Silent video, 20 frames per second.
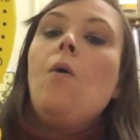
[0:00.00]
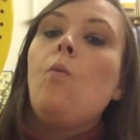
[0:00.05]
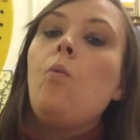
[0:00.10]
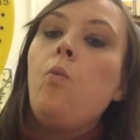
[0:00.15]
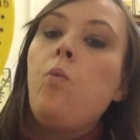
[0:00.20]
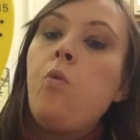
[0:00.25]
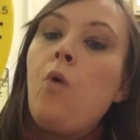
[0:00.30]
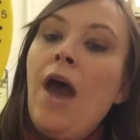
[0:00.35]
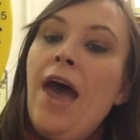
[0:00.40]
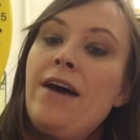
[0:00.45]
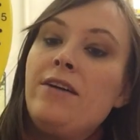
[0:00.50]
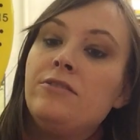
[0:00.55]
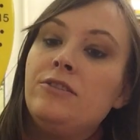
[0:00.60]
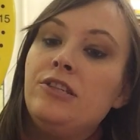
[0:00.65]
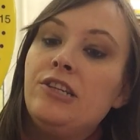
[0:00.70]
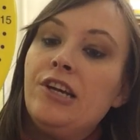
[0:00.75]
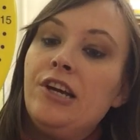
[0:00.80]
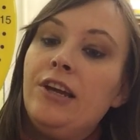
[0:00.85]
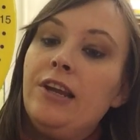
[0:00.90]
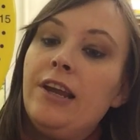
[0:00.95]
Well
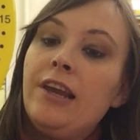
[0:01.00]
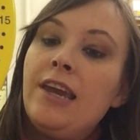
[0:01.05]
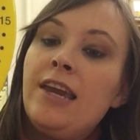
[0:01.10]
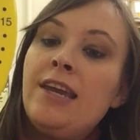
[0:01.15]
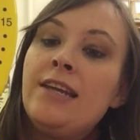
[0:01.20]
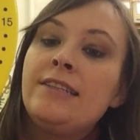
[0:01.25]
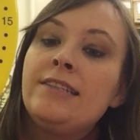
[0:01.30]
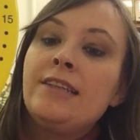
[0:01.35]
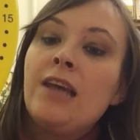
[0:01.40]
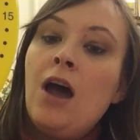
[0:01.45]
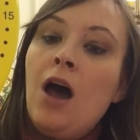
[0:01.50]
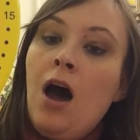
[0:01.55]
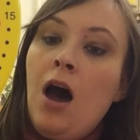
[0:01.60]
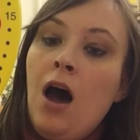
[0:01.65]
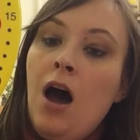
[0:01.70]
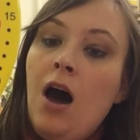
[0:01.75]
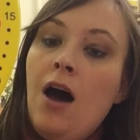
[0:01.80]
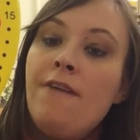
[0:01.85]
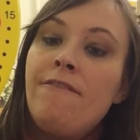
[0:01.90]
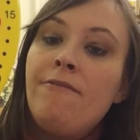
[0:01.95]
done. It's
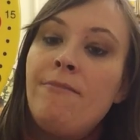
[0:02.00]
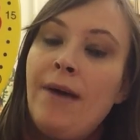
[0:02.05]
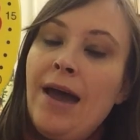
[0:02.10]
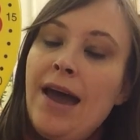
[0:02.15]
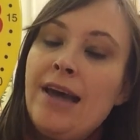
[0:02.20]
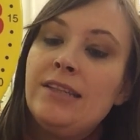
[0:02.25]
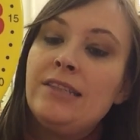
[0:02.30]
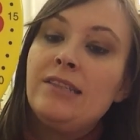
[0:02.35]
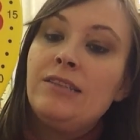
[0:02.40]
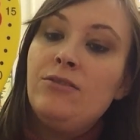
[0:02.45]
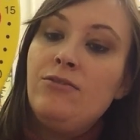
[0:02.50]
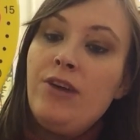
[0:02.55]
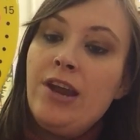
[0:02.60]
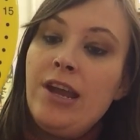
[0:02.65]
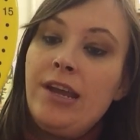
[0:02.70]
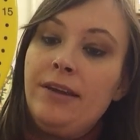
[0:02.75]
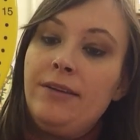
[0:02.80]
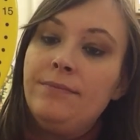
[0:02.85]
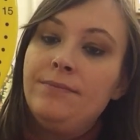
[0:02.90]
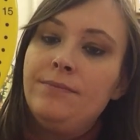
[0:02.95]
half past
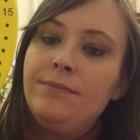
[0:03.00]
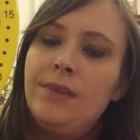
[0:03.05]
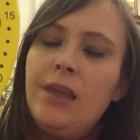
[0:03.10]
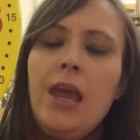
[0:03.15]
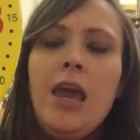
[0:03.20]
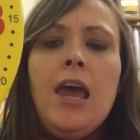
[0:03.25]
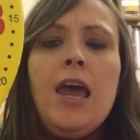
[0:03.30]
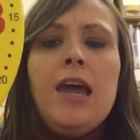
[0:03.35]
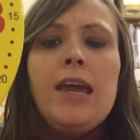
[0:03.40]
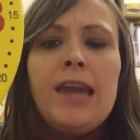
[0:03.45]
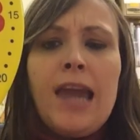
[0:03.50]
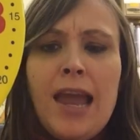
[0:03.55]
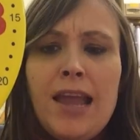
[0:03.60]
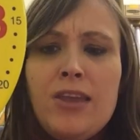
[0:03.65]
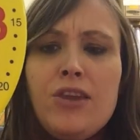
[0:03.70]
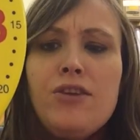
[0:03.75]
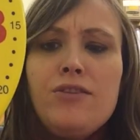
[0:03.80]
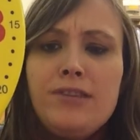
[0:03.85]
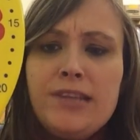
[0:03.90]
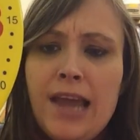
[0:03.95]
three. Can
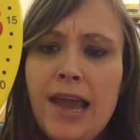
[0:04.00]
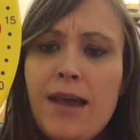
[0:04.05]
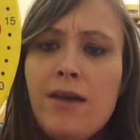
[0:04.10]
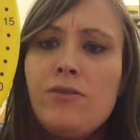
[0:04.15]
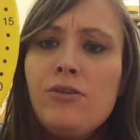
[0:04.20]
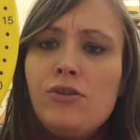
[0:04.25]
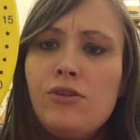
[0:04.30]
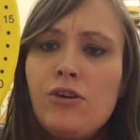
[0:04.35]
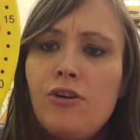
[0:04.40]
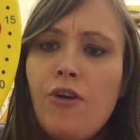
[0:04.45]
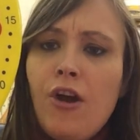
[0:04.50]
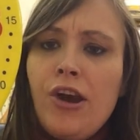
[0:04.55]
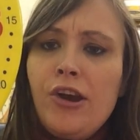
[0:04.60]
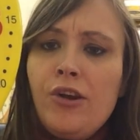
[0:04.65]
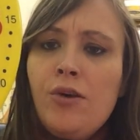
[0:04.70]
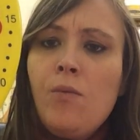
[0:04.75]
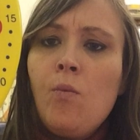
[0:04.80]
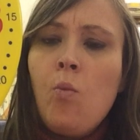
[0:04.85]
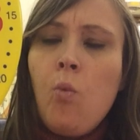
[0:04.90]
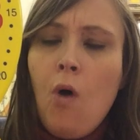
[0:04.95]
you tell your
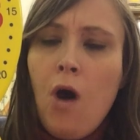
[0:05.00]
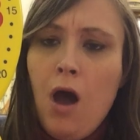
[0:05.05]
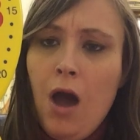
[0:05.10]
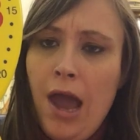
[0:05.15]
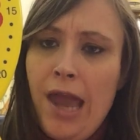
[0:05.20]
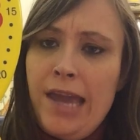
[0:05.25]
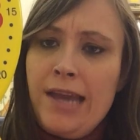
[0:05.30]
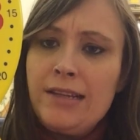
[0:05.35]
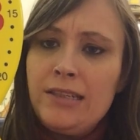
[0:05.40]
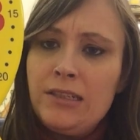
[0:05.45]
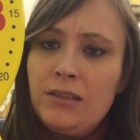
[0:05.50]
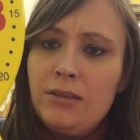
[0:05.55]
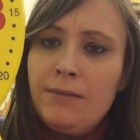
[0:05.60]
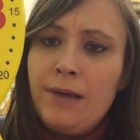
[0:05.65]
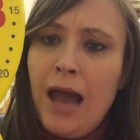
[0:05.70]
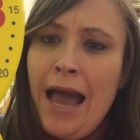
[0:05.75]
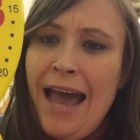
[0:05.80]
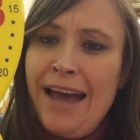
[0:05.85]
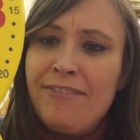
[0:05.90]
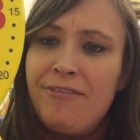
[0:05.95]
grown up why it's
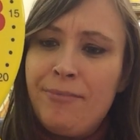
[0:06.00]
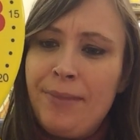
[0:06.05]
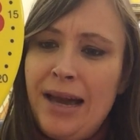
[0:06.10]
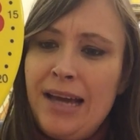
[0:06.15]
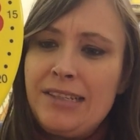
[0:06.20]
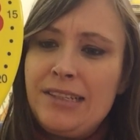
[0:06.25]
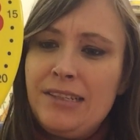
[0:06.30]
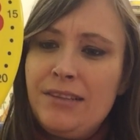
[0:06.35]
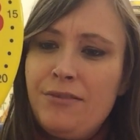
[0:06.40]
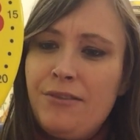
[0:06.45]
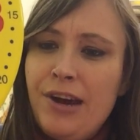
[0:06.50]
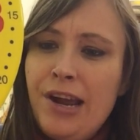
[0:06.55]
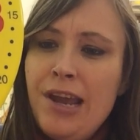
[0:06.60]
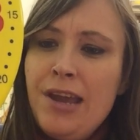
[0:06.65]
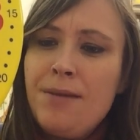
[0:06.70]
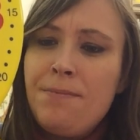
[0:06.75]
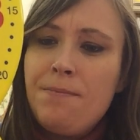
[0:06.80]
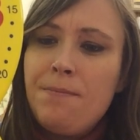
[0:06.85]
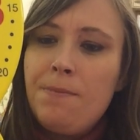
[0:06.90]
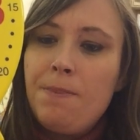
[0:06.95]
half past
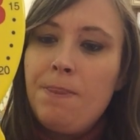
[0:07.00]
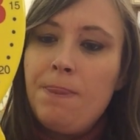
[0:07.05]
three?